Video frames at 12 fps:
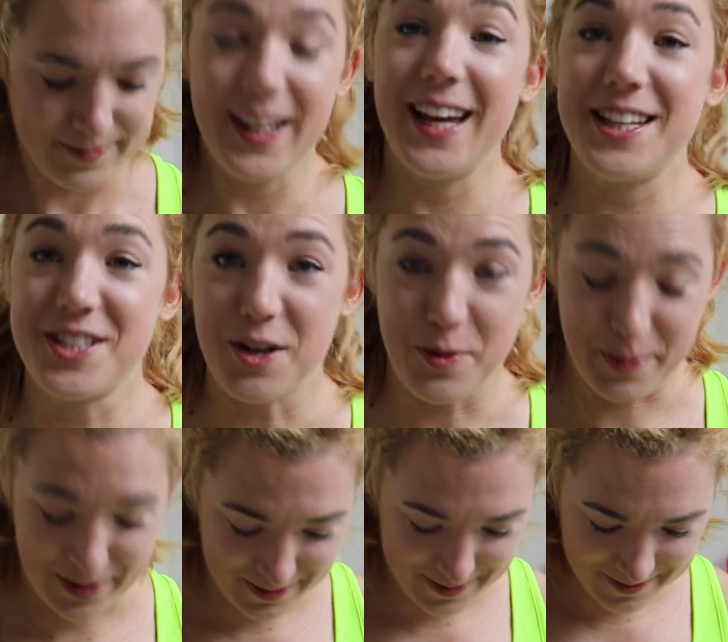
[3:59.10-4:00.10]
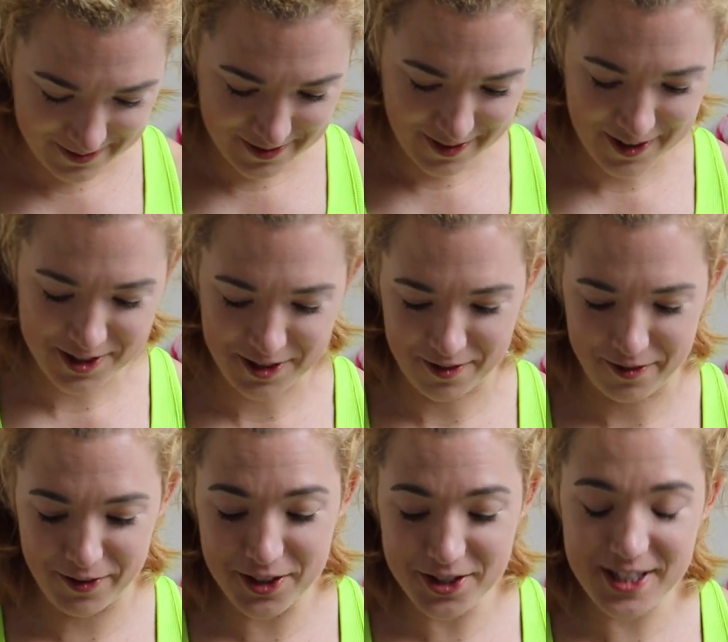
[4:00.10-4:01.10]
It's open. So,
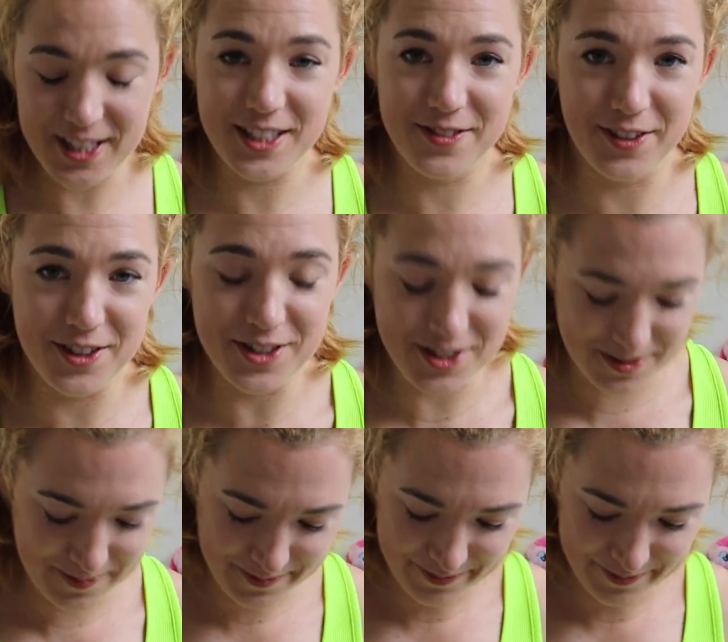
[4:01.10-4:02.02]
first things first.